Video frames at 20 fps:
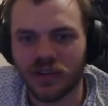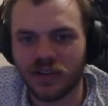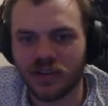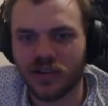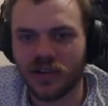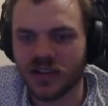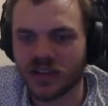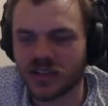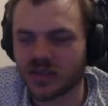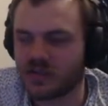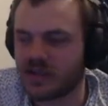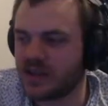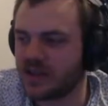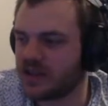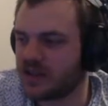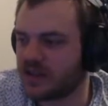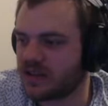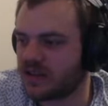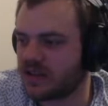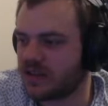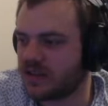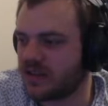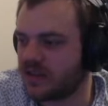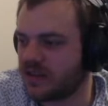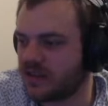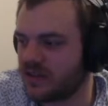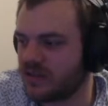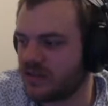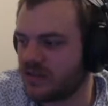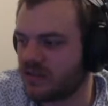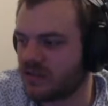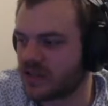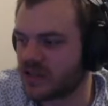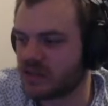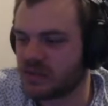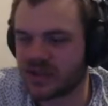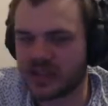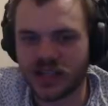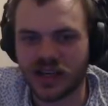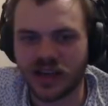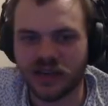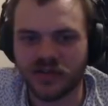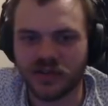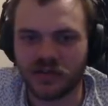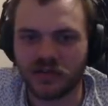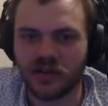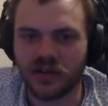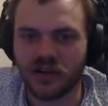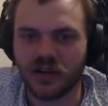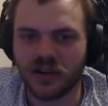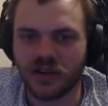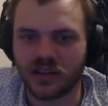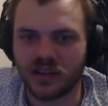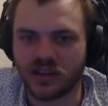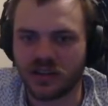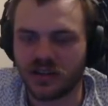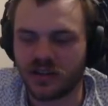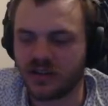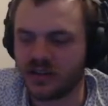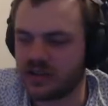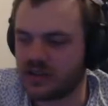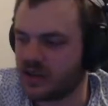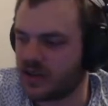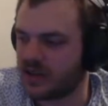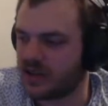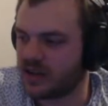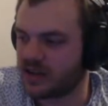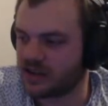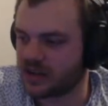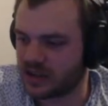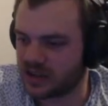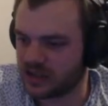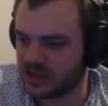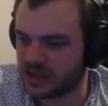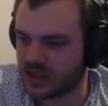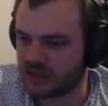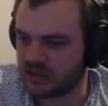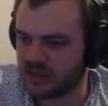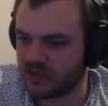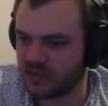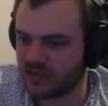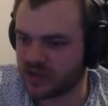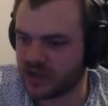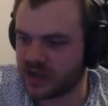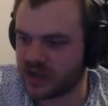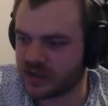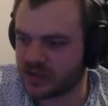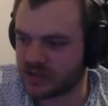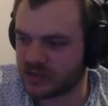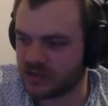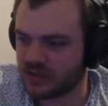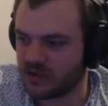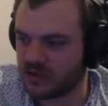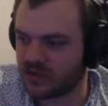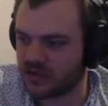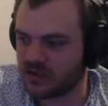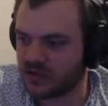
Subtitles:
Last week was a bit tough at work. You know, a couple of the guys were off,